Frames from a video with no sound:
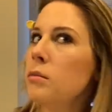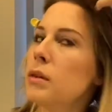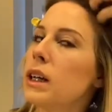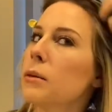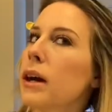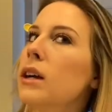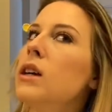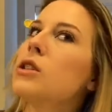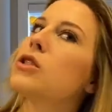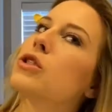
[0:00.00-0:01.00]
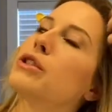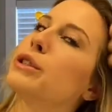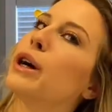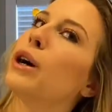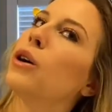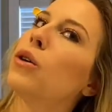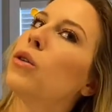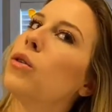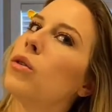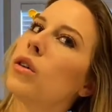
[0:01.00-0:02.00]
Anyway,
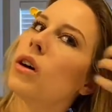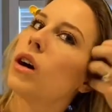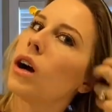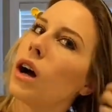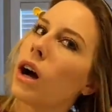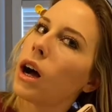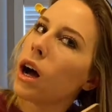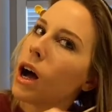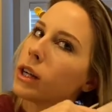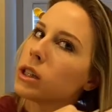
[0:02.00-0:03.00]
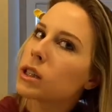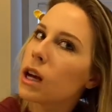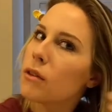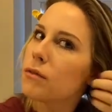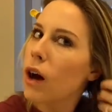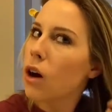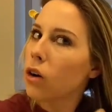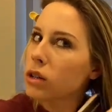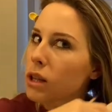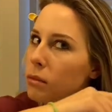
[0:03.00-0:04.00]
so I just kind of
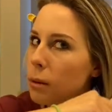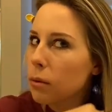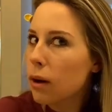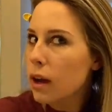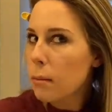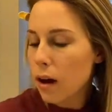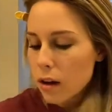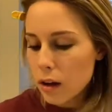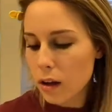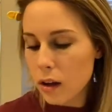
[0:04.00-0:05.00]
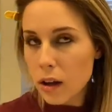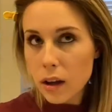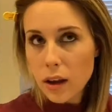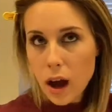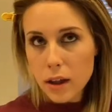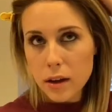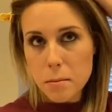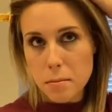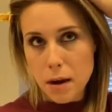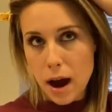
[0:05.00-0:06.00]
felt some type of way about it. Not like a
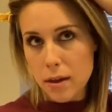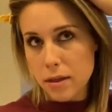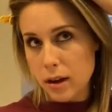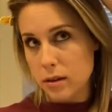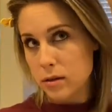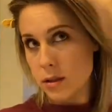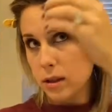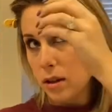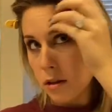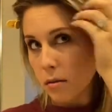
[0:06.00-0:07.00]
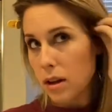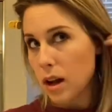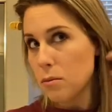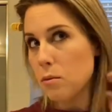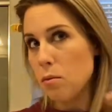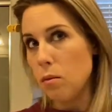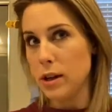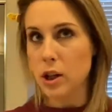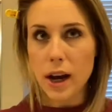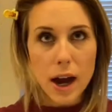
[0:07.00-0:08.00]
bad thing. I was just like, you know what? I
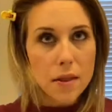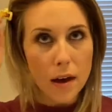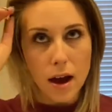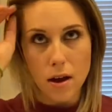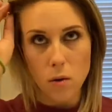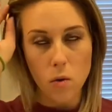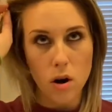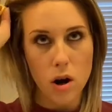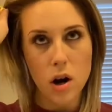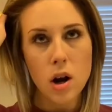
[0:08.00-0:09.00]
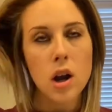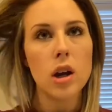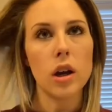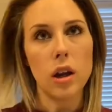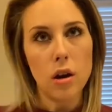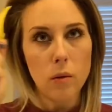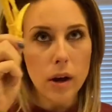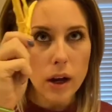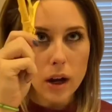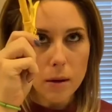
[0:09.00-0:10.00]
wish I had that. Or, you know what?
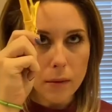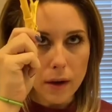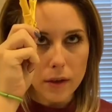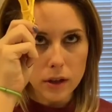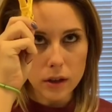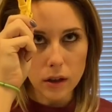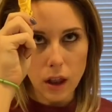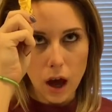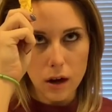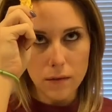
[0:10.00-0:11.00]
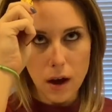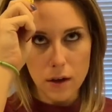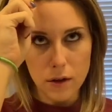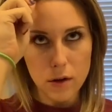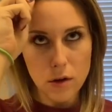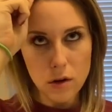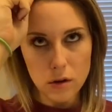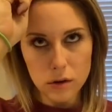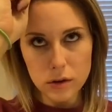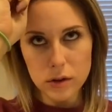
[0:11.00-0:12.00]
I bet there's a lot of other
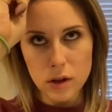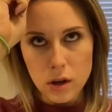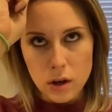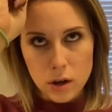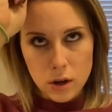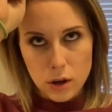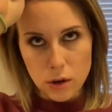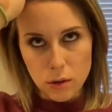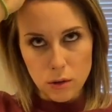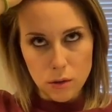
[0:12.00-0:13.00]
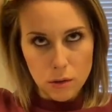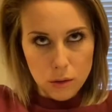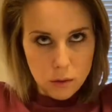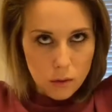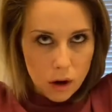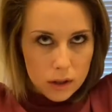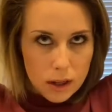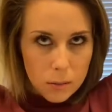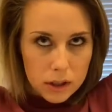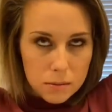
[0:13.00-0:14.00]
girls who are the
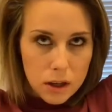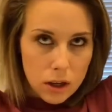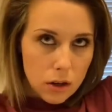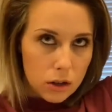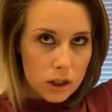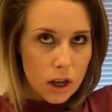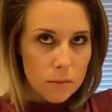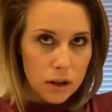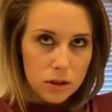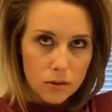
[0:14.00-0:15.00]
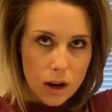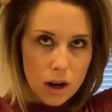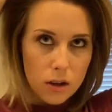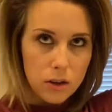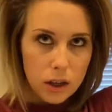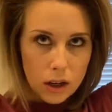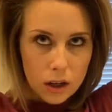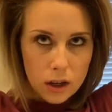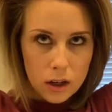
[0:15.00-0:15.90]
same way as me. You know, just kind of bounce around. Like,